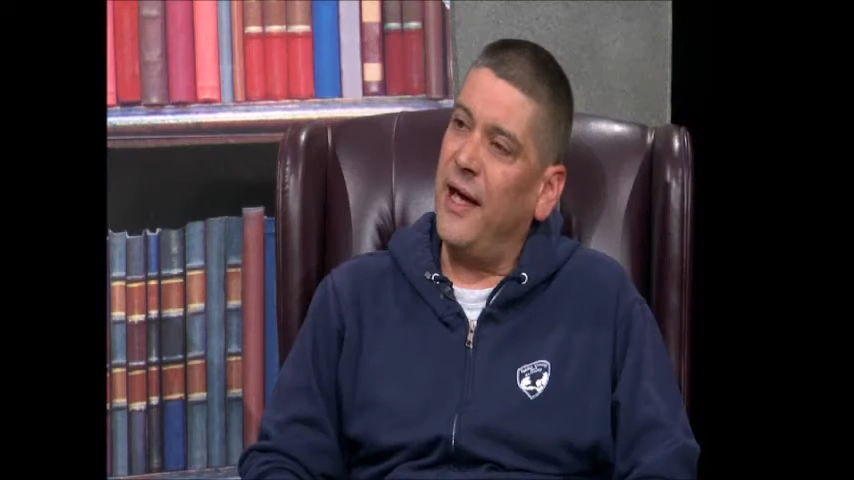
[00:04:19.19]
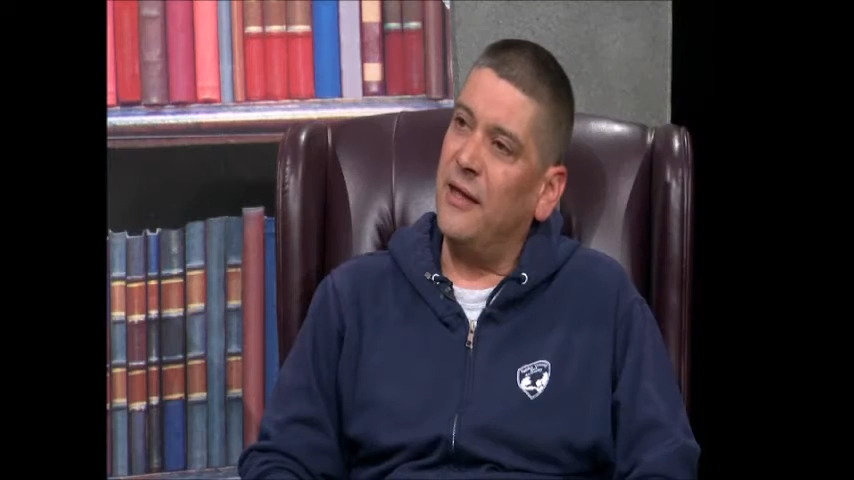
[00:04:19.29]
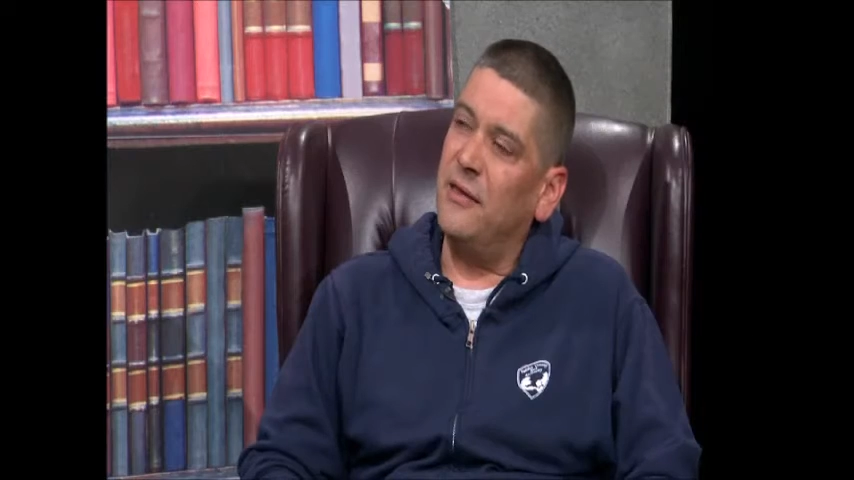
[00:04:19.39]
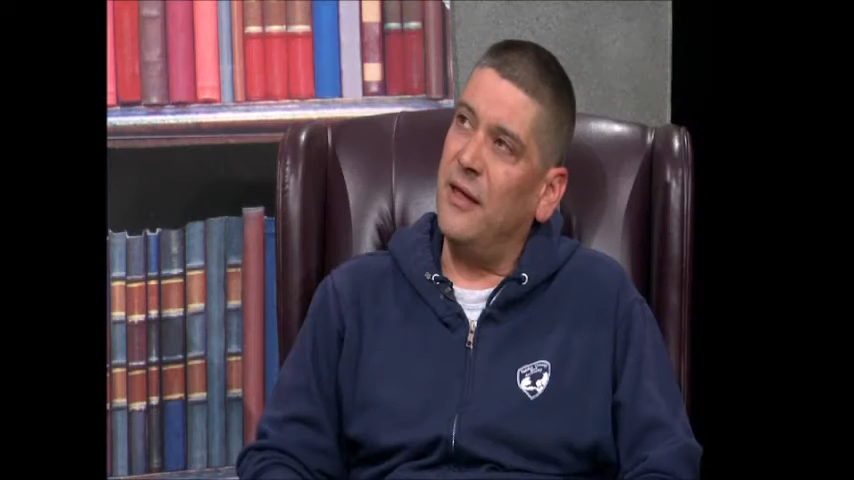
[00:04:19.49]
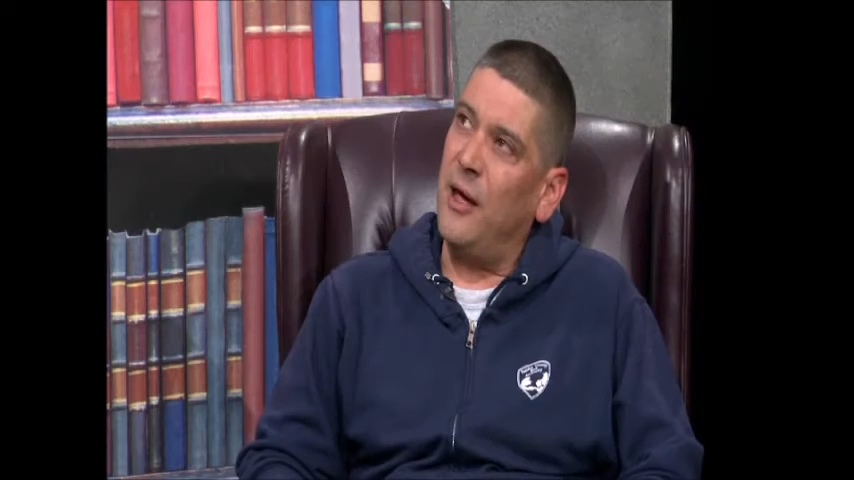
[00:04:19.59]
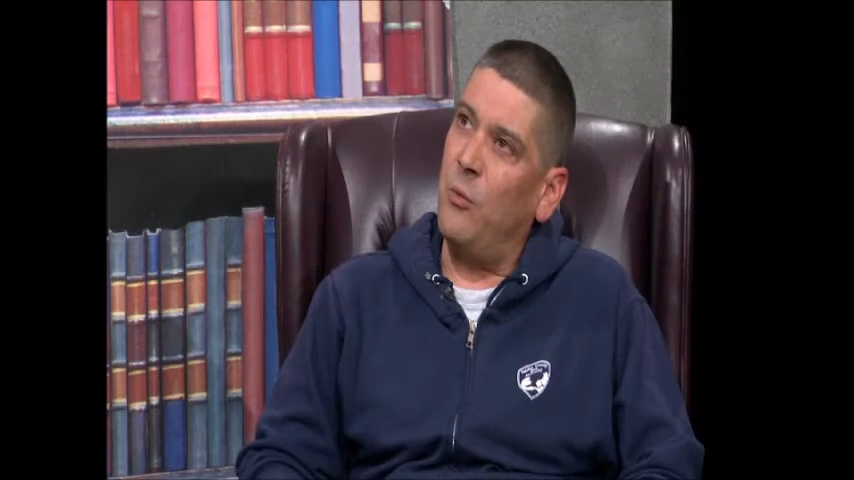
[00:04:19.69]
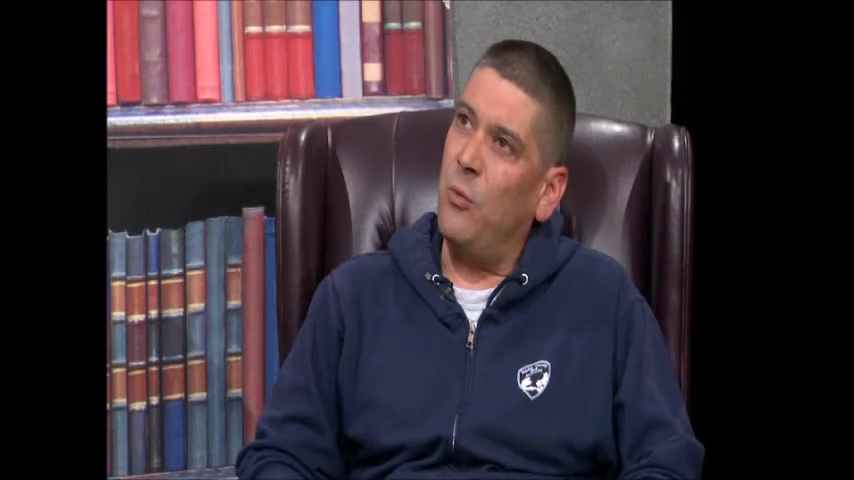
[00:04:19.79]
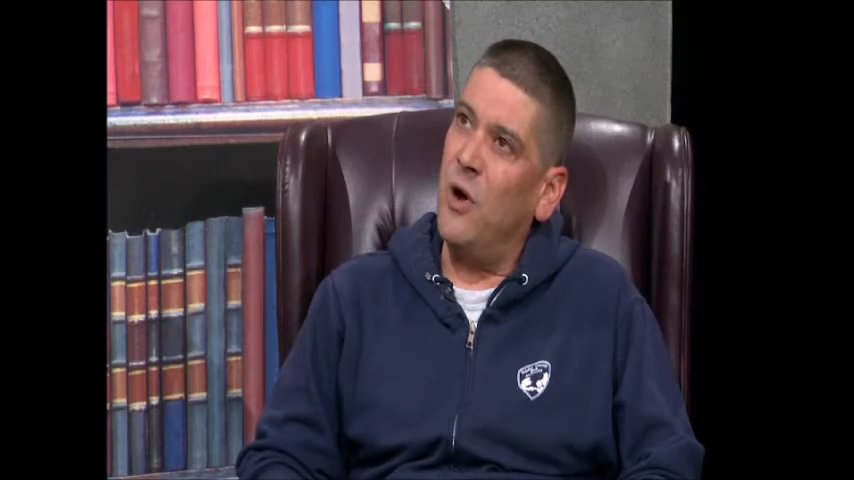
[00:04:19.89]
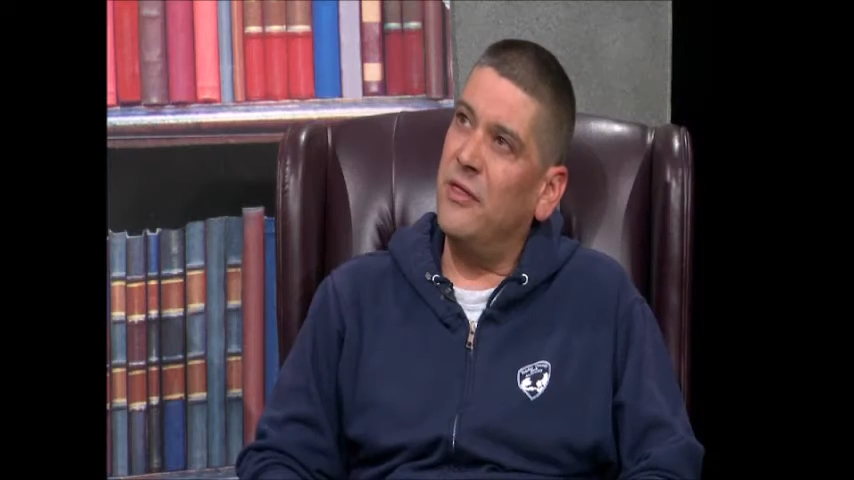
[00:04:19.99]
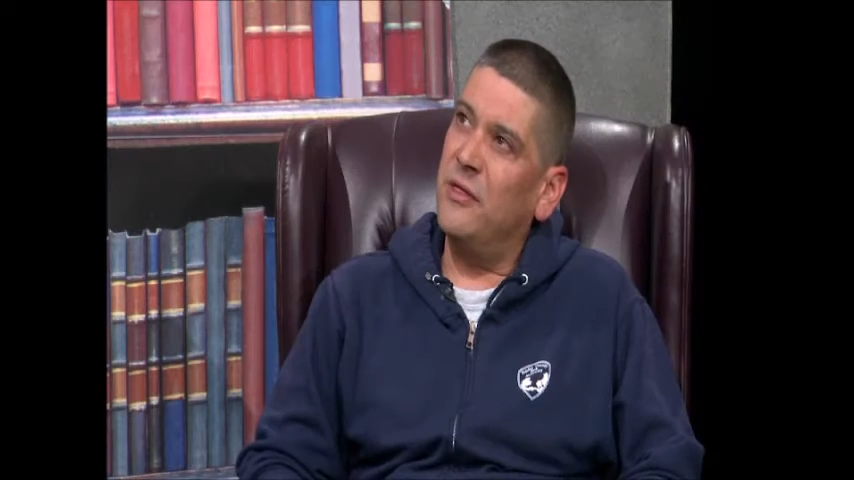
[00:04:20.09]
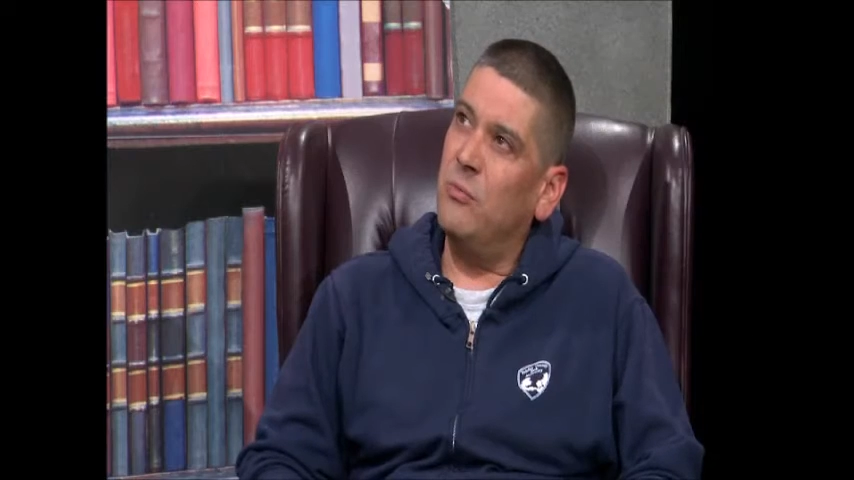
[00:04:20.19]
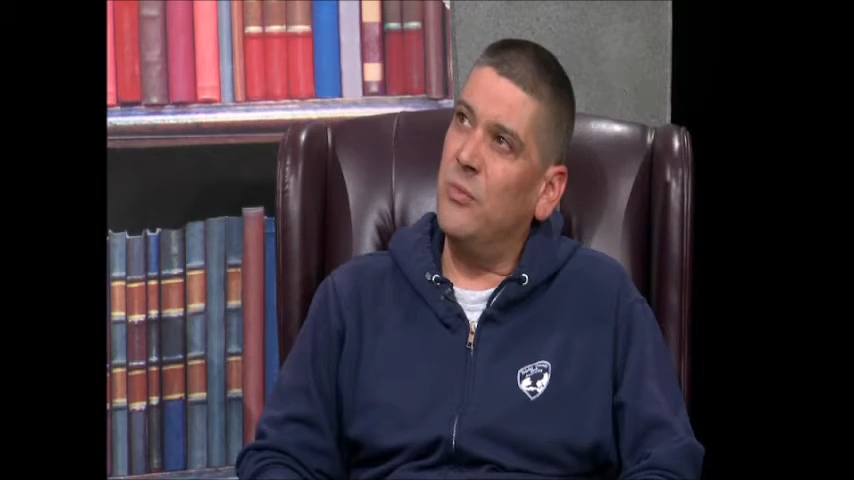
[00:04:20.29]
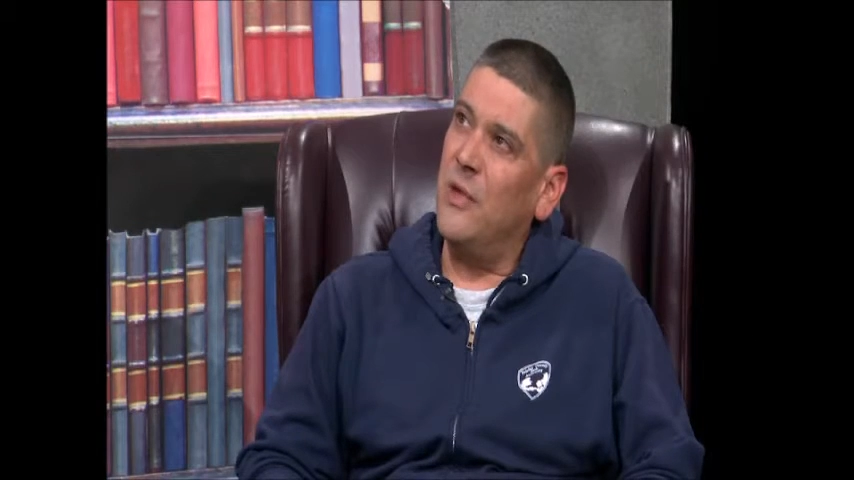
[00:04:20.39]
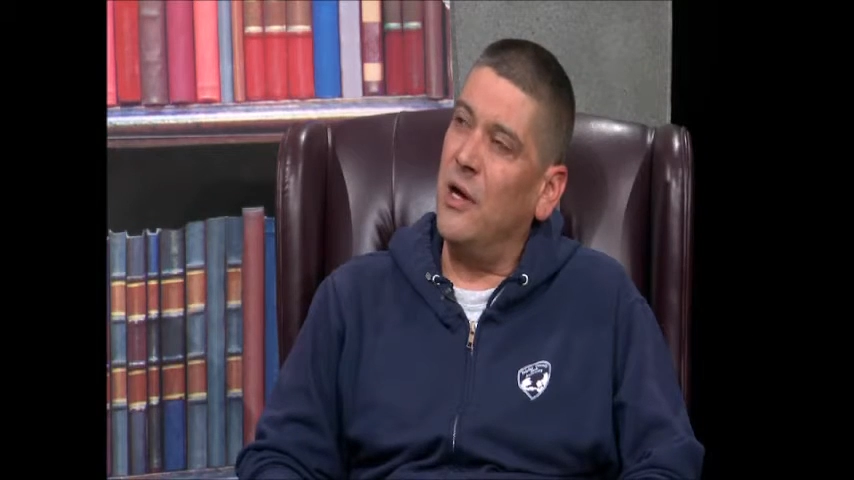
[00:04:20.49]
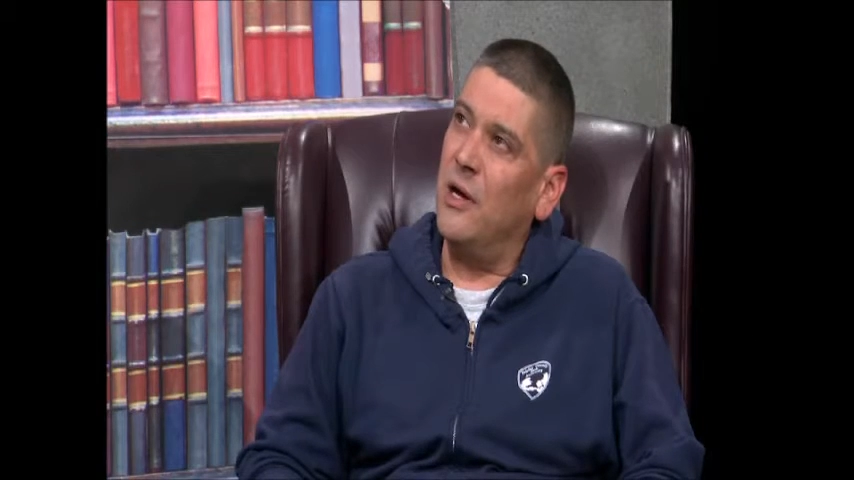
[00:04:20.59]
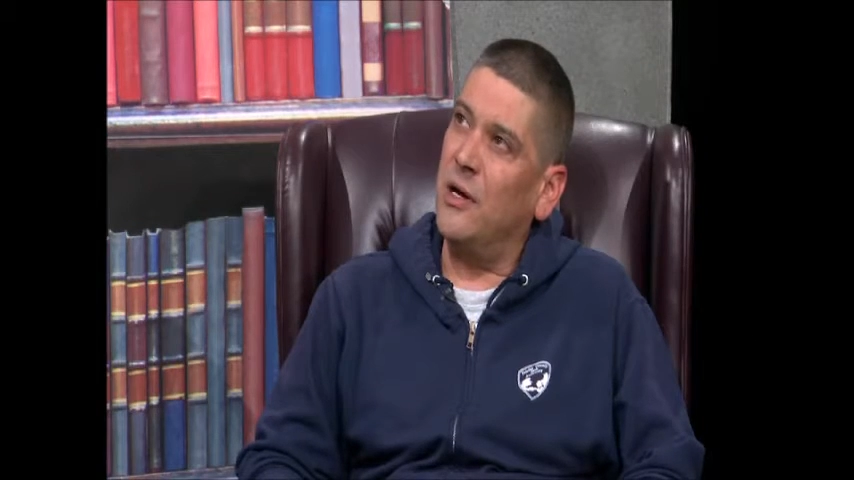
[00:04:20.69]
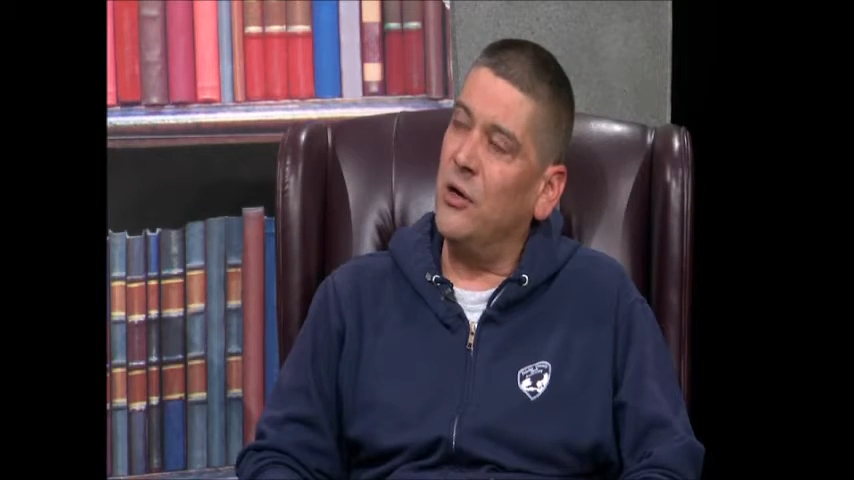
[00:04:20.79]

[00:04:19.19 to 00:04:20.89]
at, at what a